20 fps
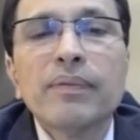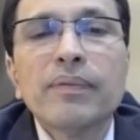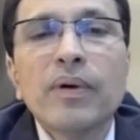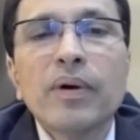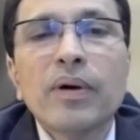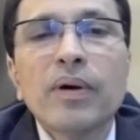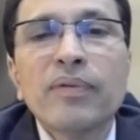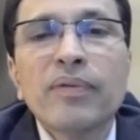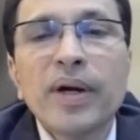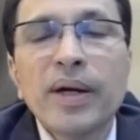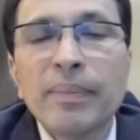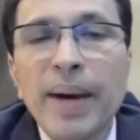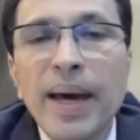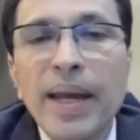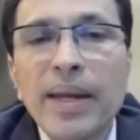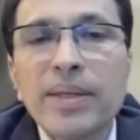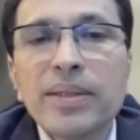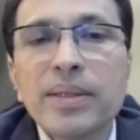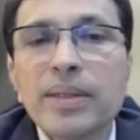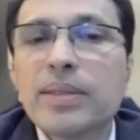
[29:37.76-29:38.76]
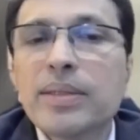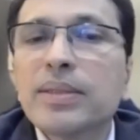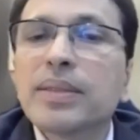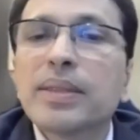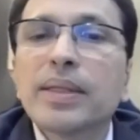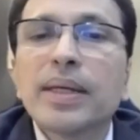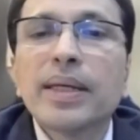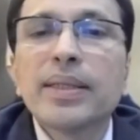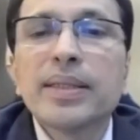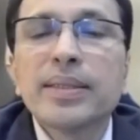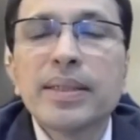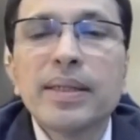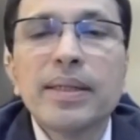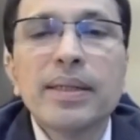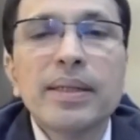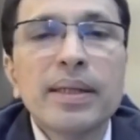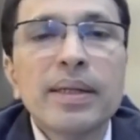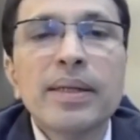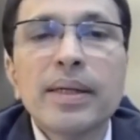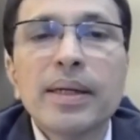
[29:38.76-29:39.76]
fund managers, as I said,
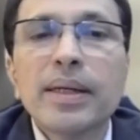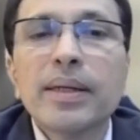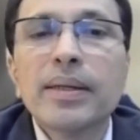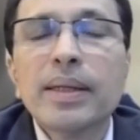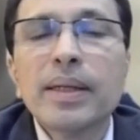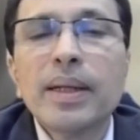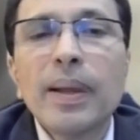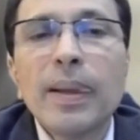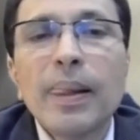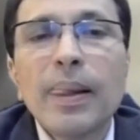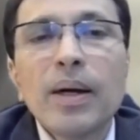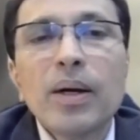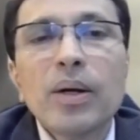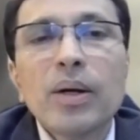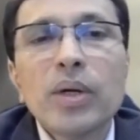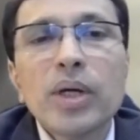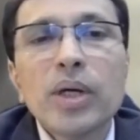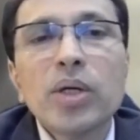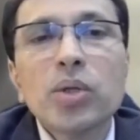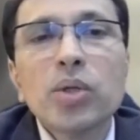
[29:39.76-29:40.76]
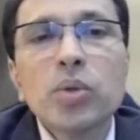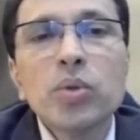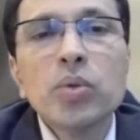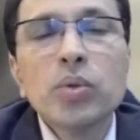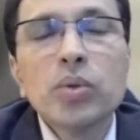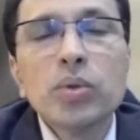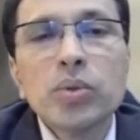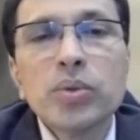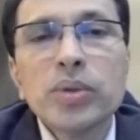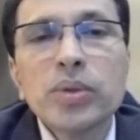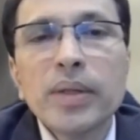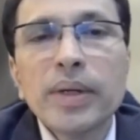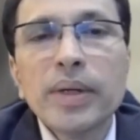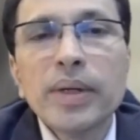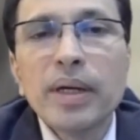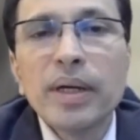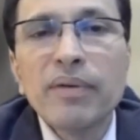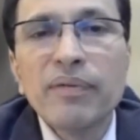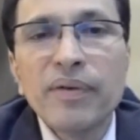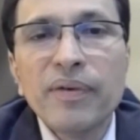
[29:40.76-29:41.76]
in India, okay, to generate
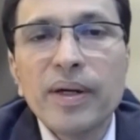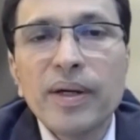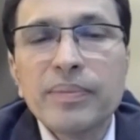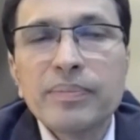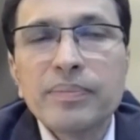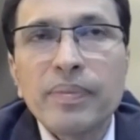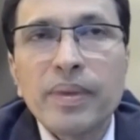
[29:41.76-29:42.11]
alpha.